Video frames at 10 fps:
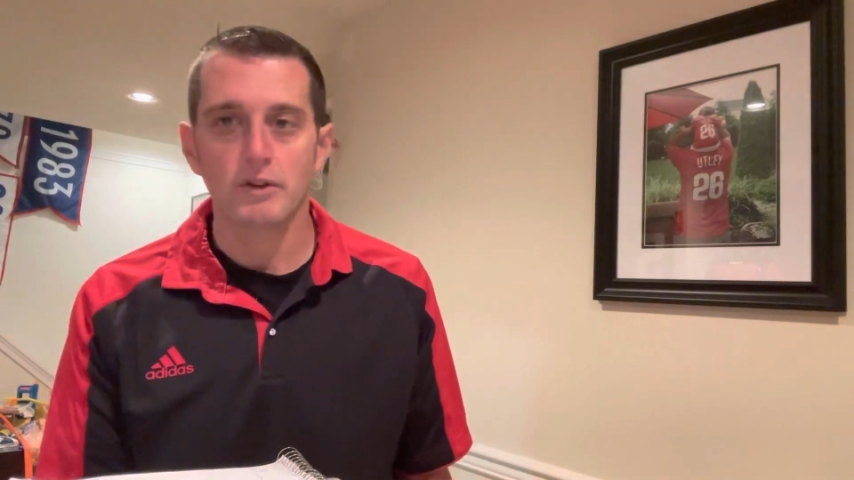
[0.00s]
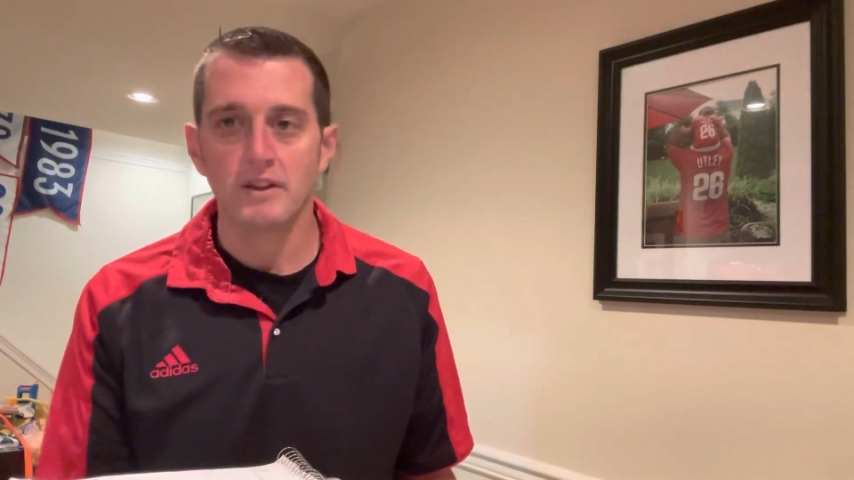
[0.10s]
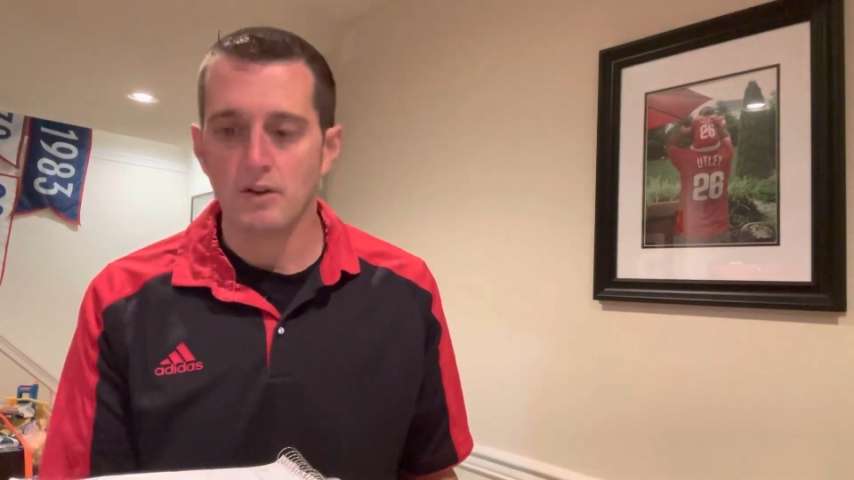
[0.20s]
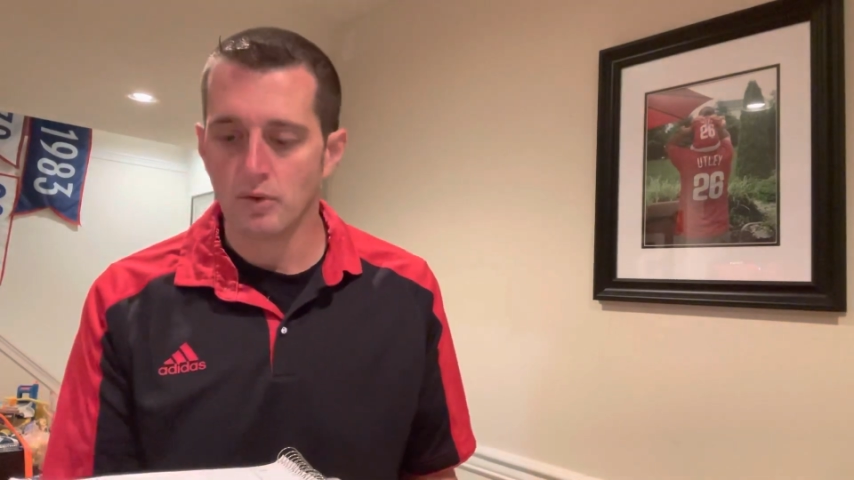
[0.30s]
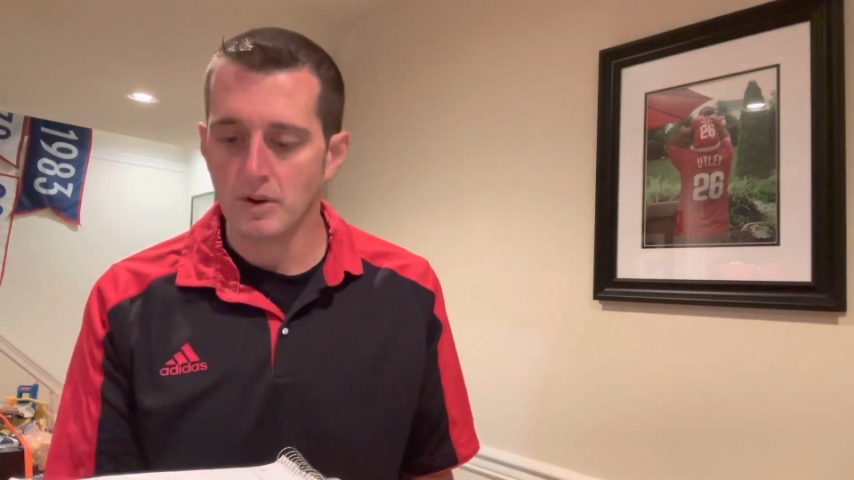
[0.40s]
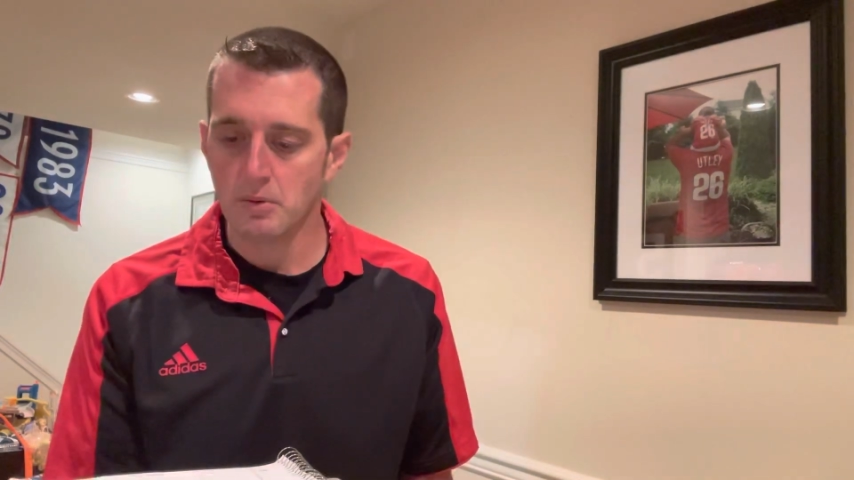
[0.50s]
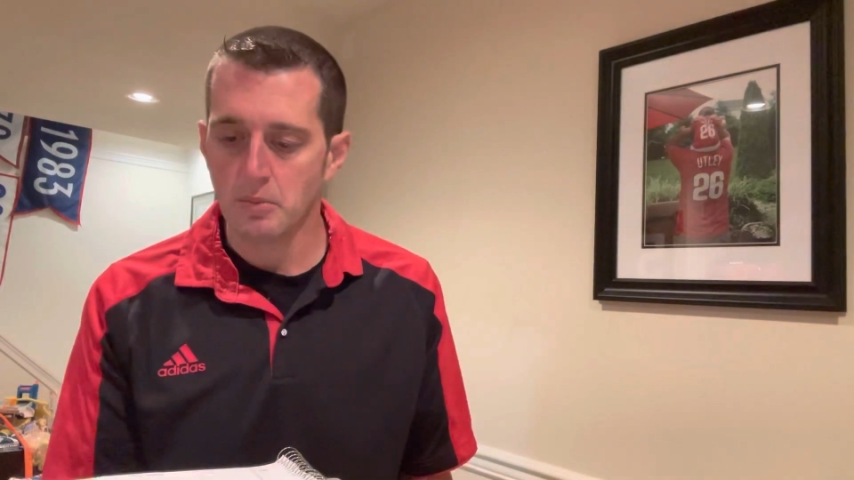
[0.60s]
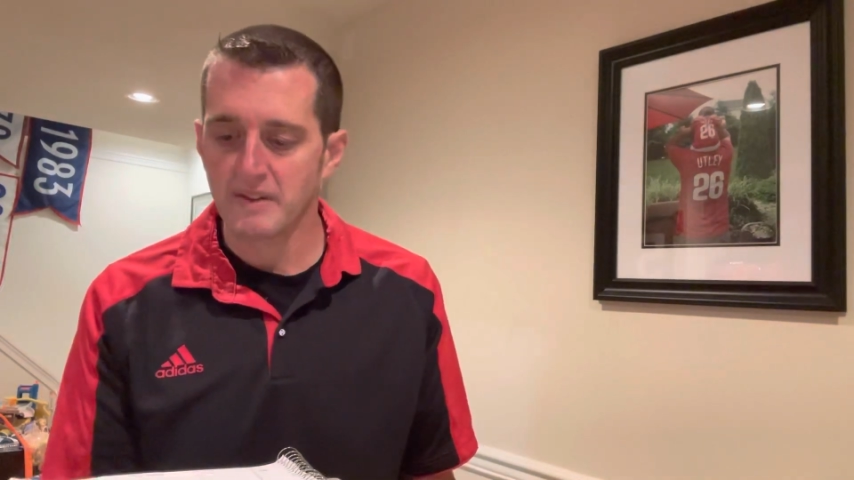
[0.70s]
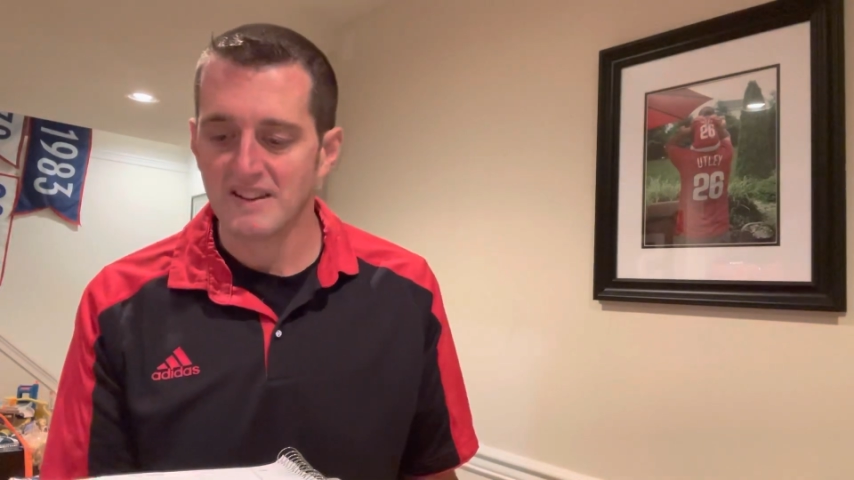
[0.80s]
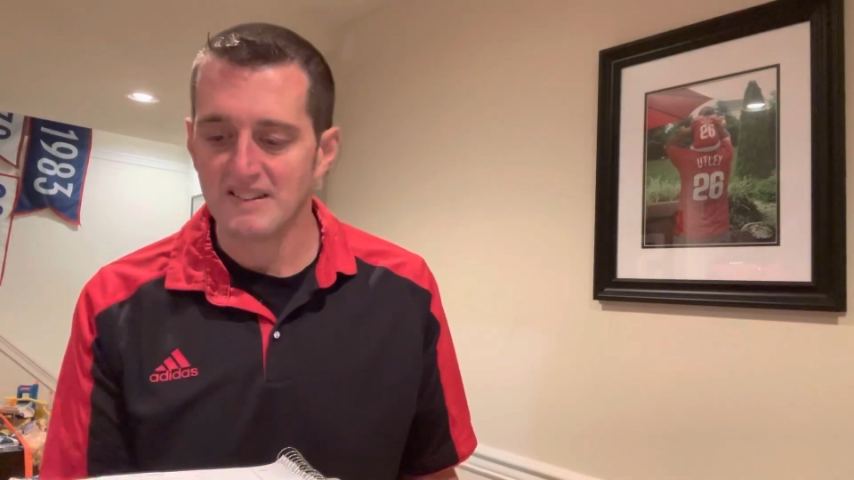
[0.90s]
really the only
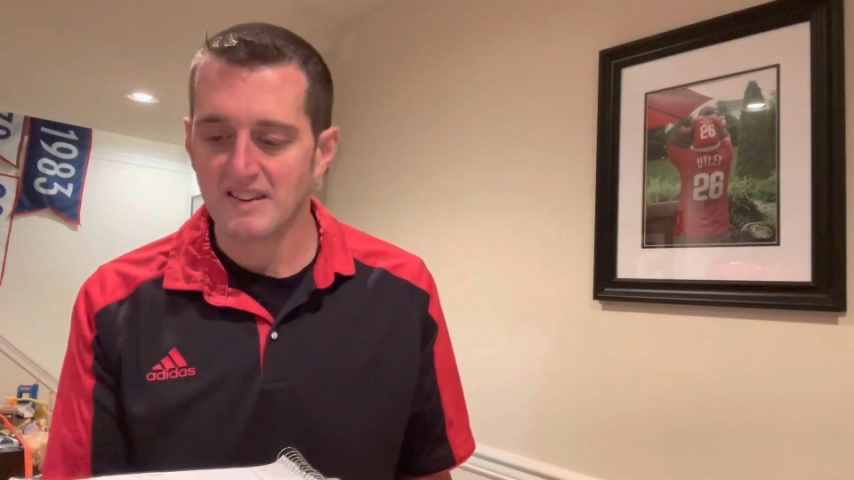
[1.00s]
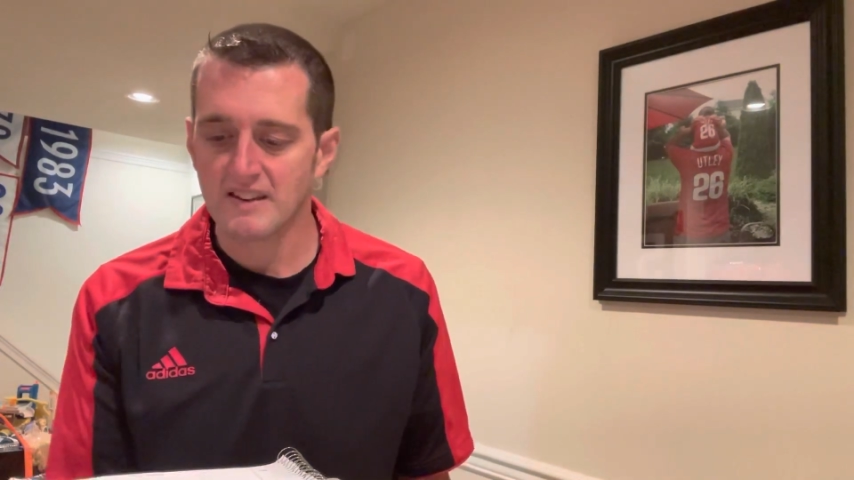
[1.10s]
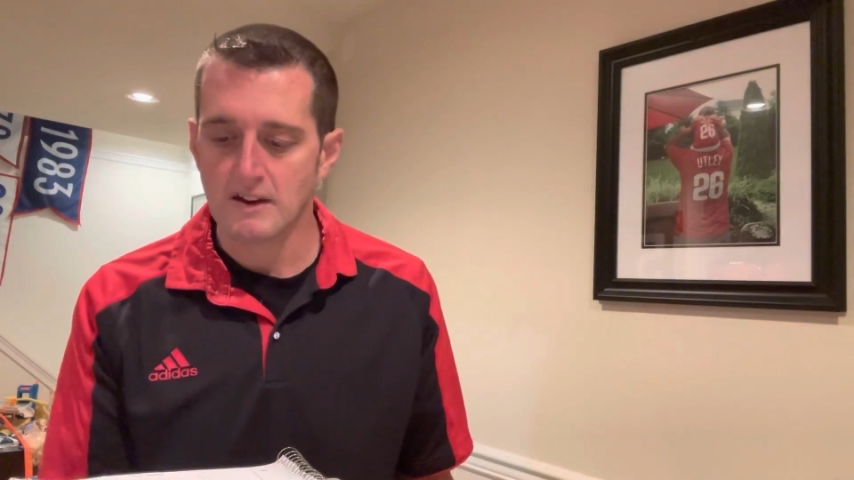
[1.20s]
one with consistent